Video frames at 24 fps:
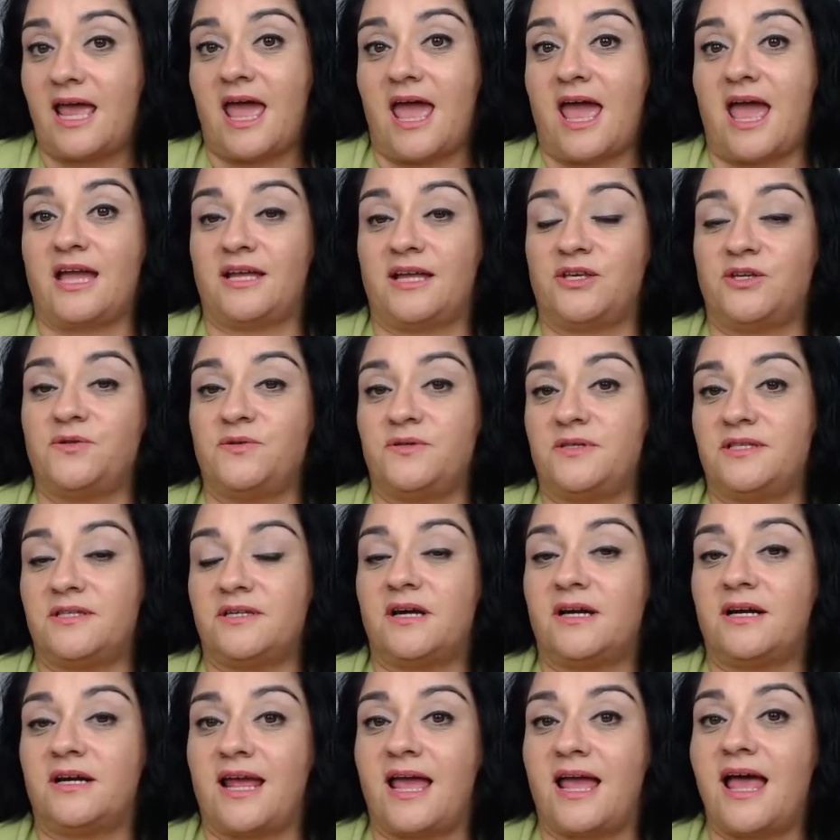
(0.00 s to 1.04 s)
and you
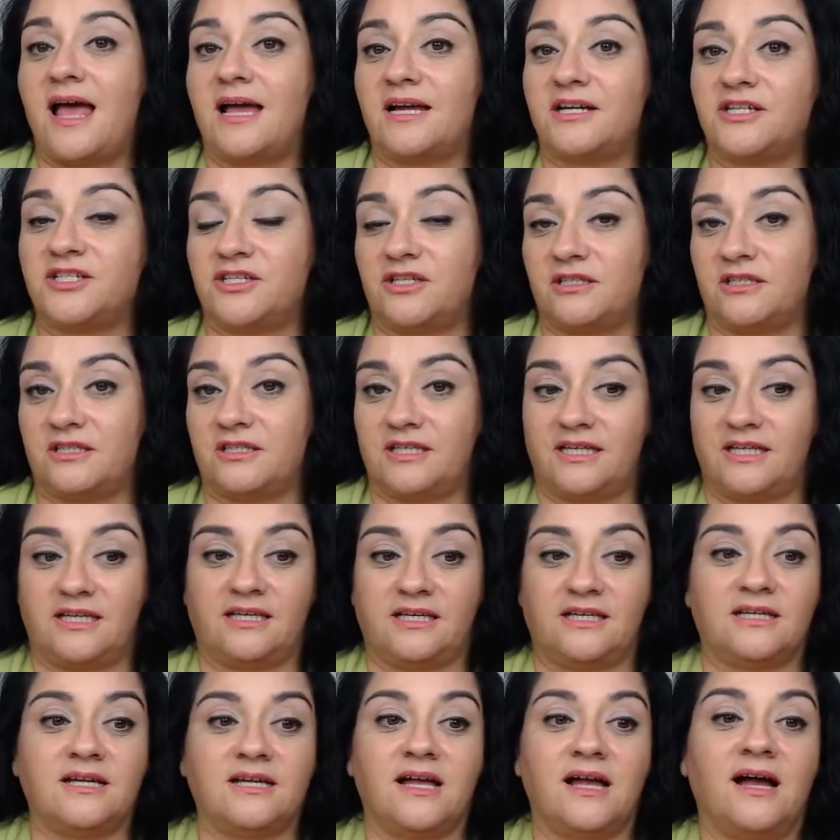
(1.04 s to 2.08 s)
start
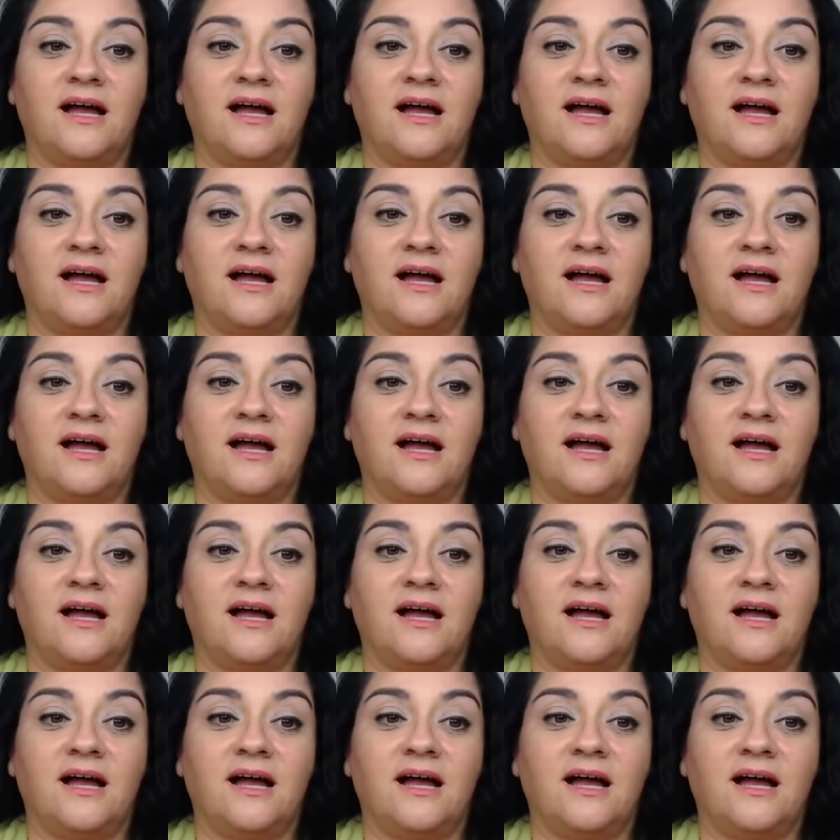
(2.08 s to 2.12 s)
actually